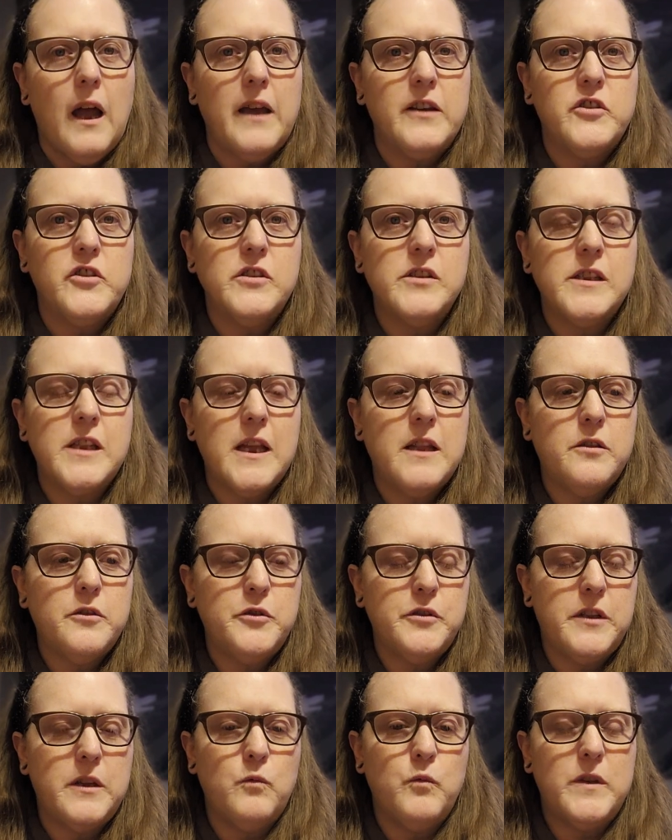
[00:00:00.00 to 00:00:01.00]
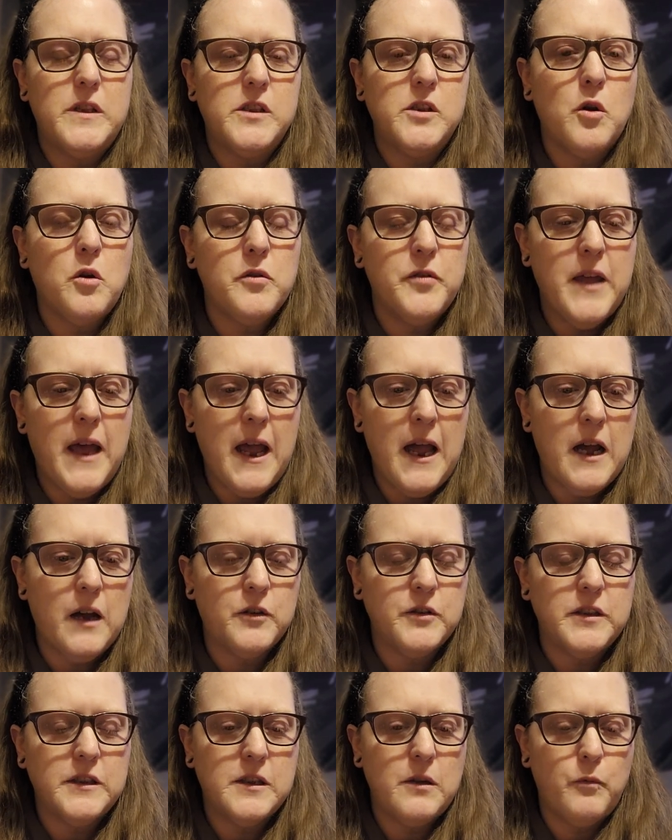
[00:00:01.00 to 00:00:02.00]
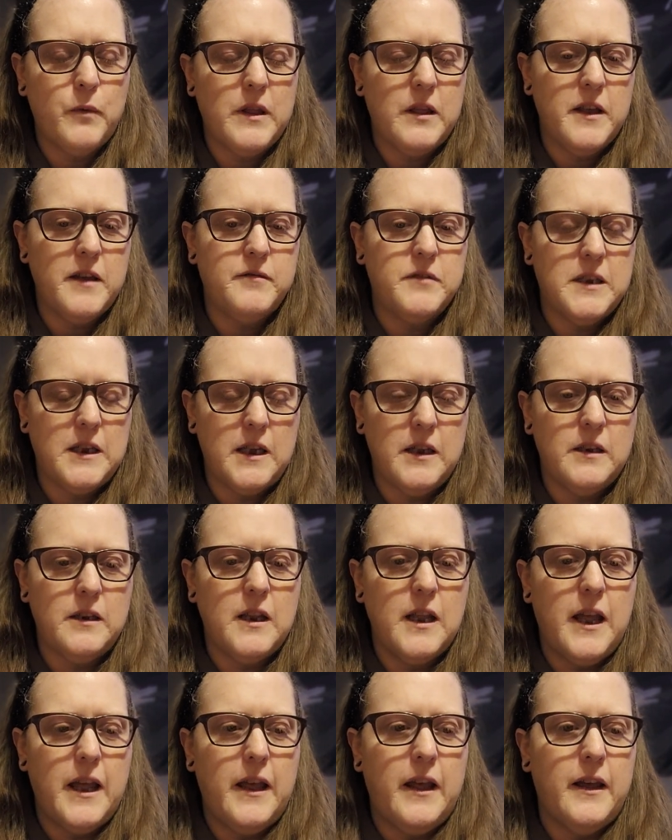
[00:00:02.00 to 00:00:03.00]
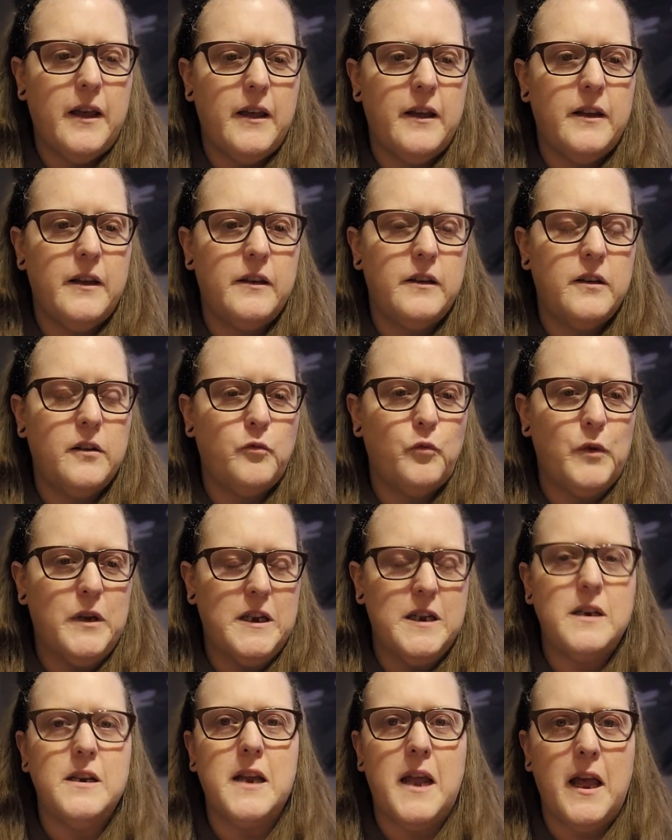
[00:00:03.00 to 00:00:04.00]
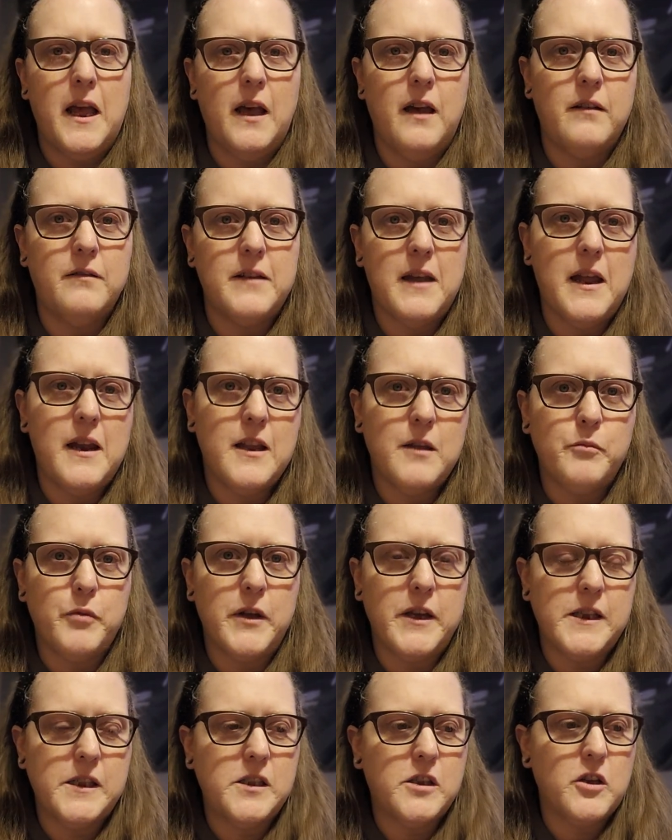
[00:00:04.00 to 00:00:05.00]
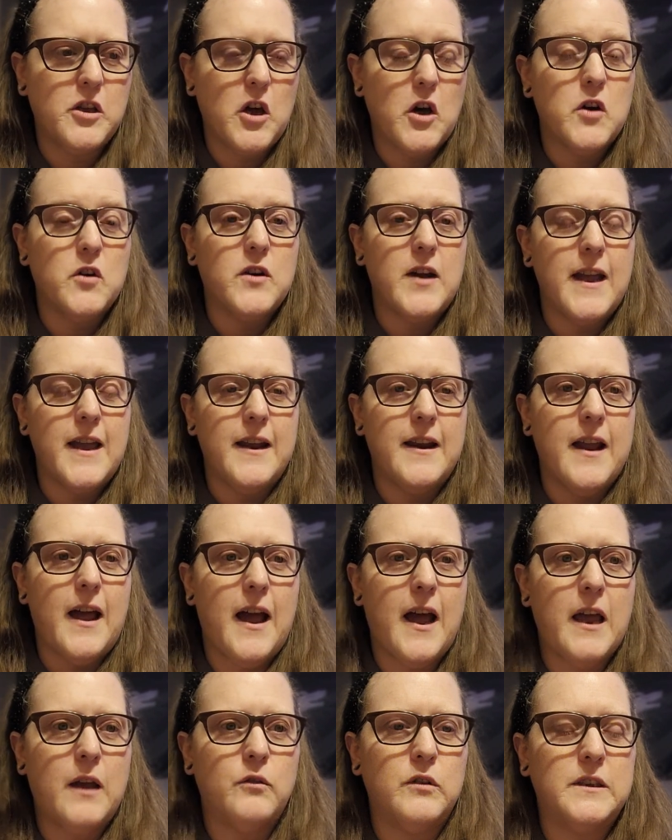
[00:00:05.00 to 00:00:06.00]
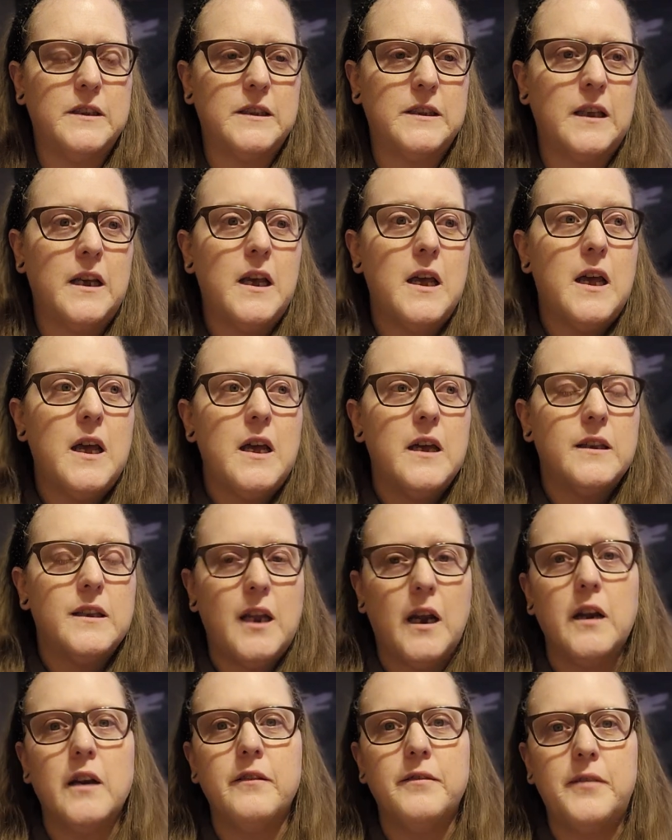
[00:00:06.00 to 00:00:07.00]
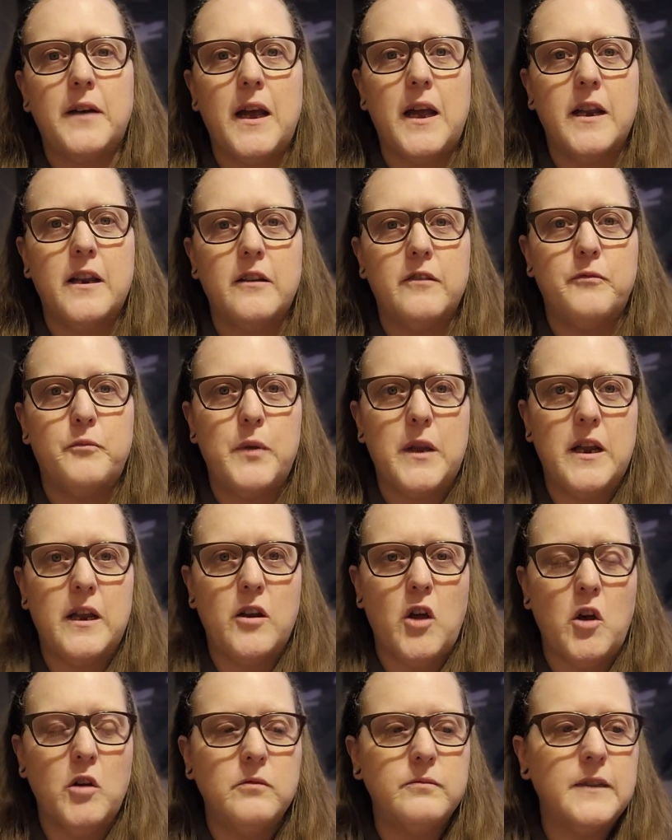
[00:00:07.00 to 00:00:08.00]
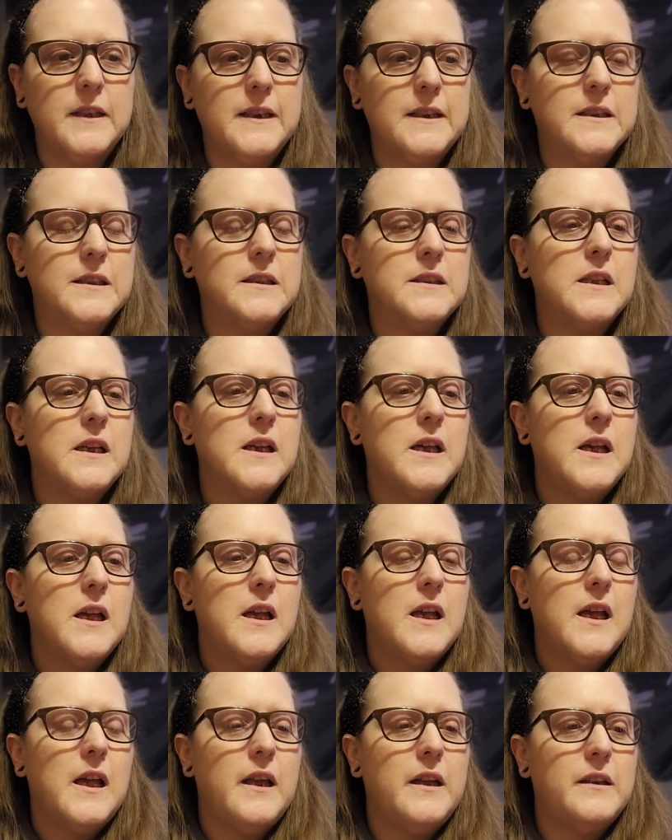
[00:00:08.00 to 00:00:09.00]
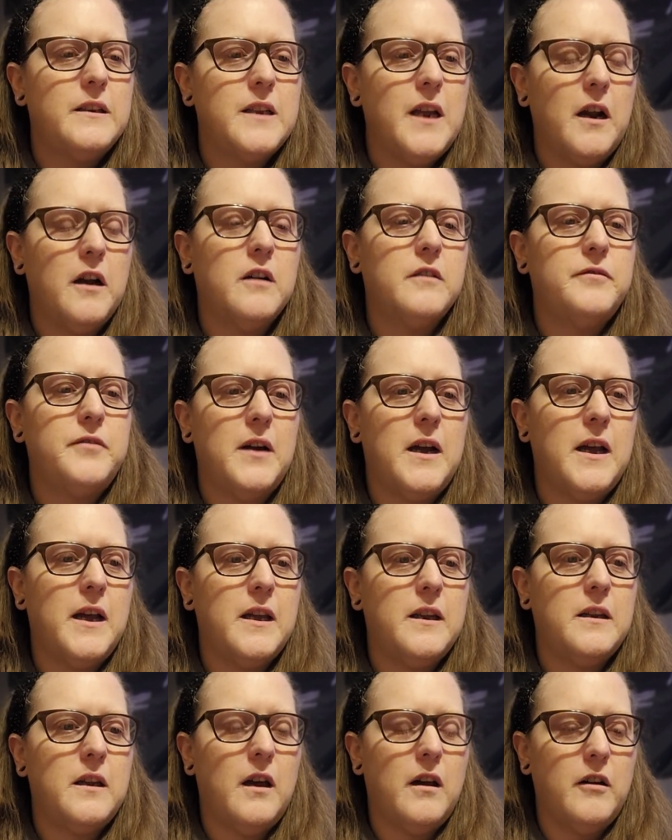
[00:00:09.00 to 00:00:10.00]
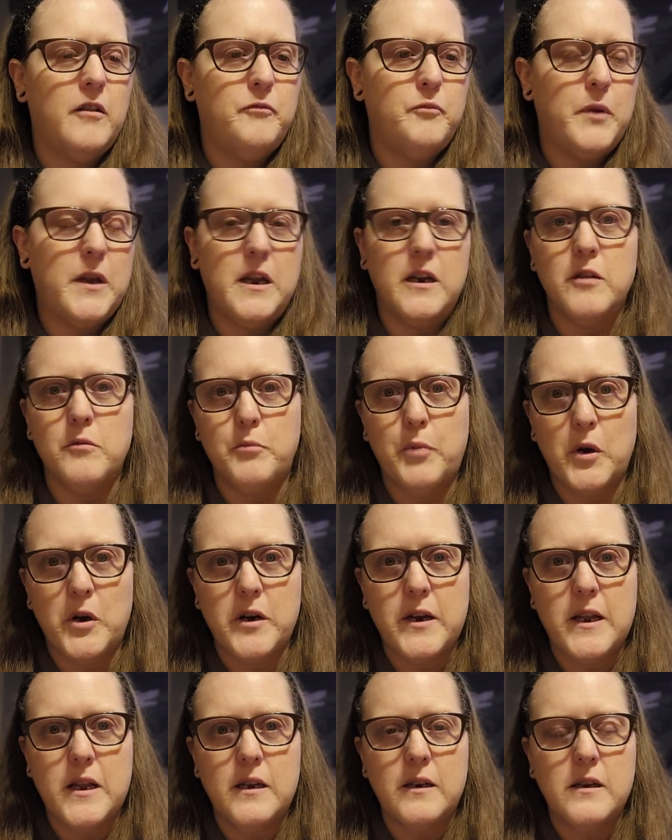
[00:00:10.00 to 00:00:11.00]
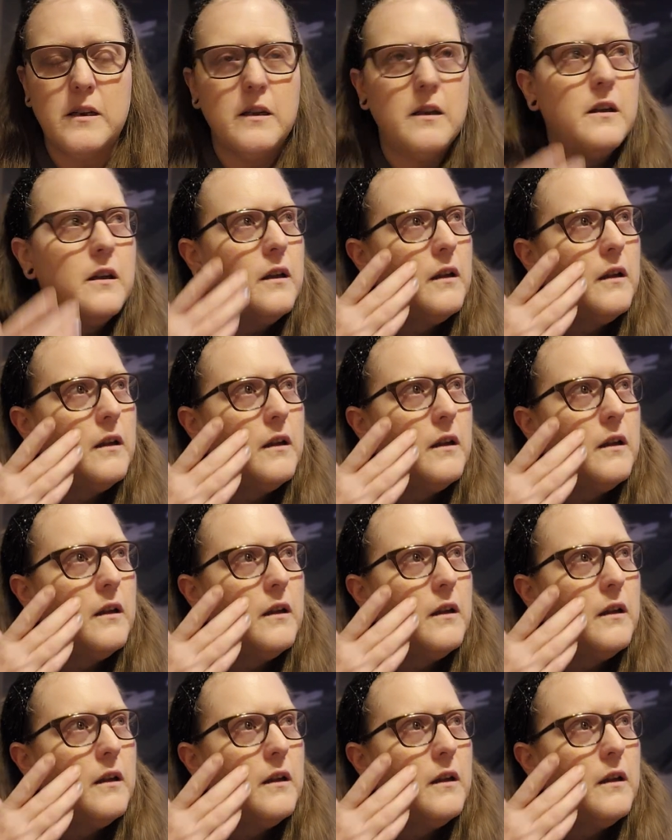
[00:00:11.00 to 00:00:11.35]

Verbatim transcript: I shouldn't say losing. We sold the house that we lived in and we didn't have any place to go and I was terrified of being homeless and terrified of being a burden.